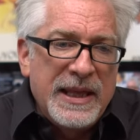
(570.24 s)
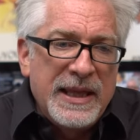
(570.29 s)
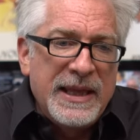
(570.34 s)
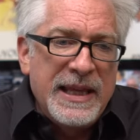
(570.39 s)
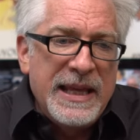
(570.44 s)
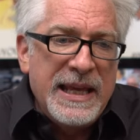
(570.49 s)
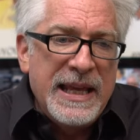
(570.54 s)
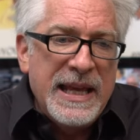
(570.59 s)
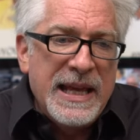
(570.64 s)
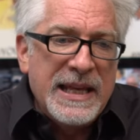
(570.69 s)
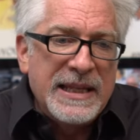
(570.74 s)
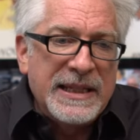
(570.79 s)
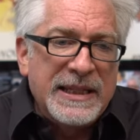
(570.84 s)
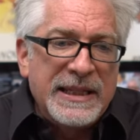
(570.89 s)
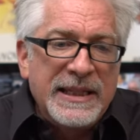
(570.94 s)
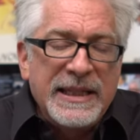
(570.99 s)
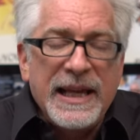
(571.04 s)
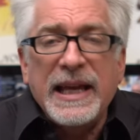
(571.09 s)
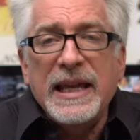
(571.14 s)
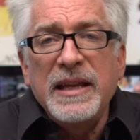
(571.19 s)
The
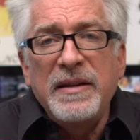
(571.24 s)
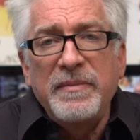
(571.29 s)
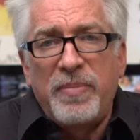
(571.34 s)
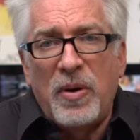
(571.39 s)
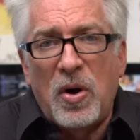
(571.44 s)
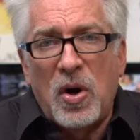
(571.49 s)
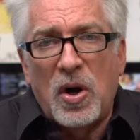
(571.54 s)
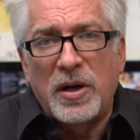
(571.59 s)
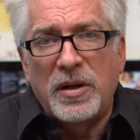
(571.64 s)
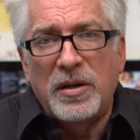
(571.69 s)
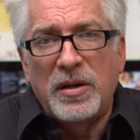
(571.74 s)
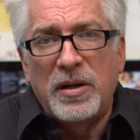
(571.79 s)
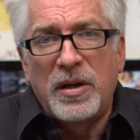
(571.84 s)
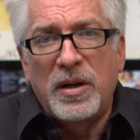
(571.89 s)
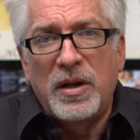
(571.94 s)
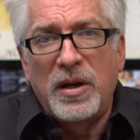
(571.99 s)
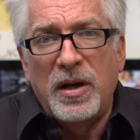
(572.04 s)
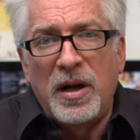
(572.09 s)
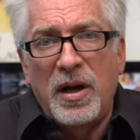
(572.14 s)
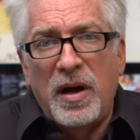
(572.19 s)
second part
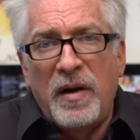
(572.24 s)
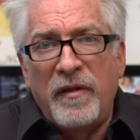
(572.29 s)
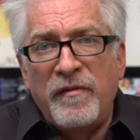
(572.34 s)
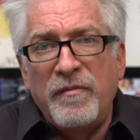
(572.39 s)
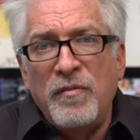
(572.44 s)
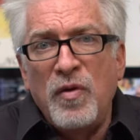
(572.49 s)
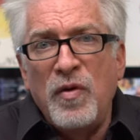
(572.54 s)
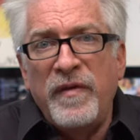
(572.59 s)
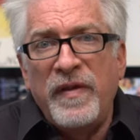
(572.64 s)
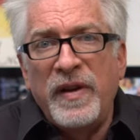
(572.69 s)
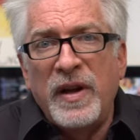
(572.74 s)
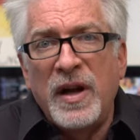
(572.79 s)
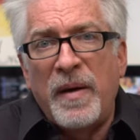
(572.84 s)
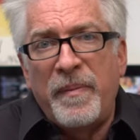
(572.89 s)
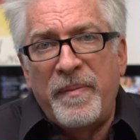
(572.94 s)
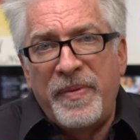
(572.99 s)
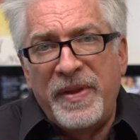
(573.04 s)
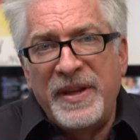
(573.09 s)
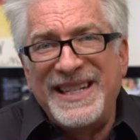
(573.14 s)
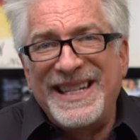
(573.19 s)
of moving
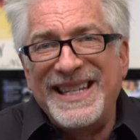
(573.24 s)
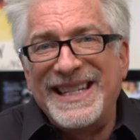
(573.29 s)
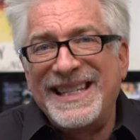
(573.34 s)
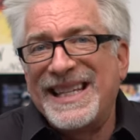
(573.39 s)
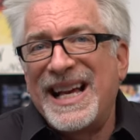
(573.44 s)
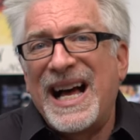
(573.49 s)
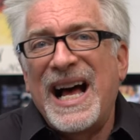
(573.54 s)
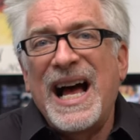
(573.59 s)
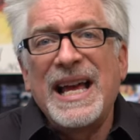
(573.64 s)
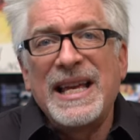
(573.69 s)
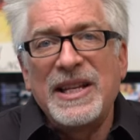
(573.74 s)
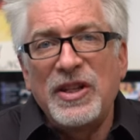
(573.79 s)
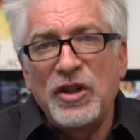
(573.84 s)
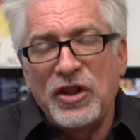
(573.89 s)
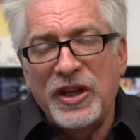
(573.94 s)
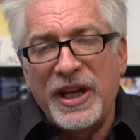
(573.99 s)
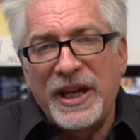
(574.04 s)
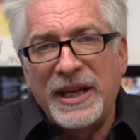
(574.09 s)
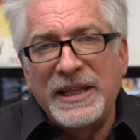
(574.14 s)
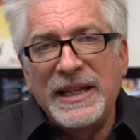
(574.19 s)
up the design
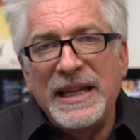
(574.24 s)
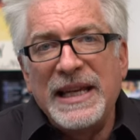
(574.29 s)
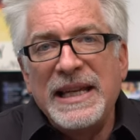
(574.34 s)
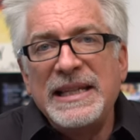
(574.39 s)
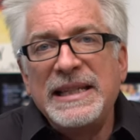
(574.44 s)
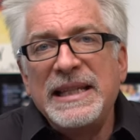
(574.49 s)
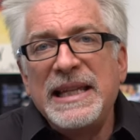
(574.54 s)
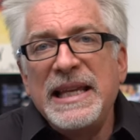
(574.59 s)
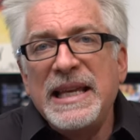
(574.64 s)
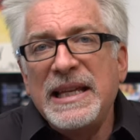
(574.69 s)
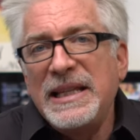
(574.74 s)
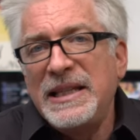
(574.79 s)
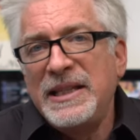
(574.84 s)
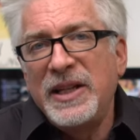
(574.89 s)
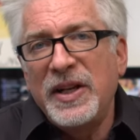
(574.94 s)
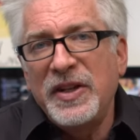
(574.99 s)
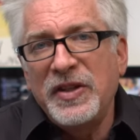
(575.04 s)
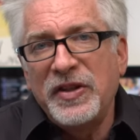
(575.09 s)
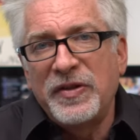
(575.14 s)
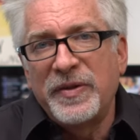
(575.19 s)
chain is the
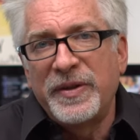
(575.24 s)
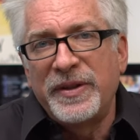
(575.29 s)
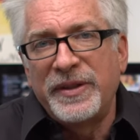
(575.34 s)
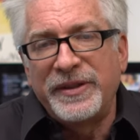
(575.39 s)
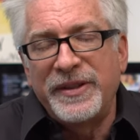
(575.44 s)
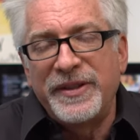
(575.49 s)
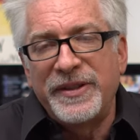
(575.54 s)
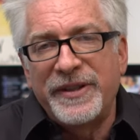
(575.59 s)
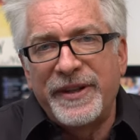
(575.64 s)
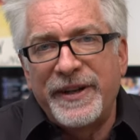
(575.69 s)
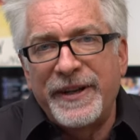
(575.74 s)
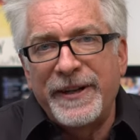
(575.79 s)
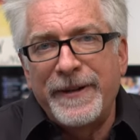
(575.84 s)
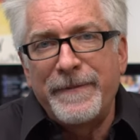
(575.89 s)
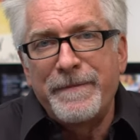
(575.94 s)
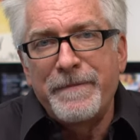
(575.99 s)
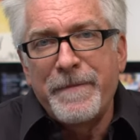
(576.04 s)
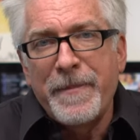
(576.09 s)
industrial design.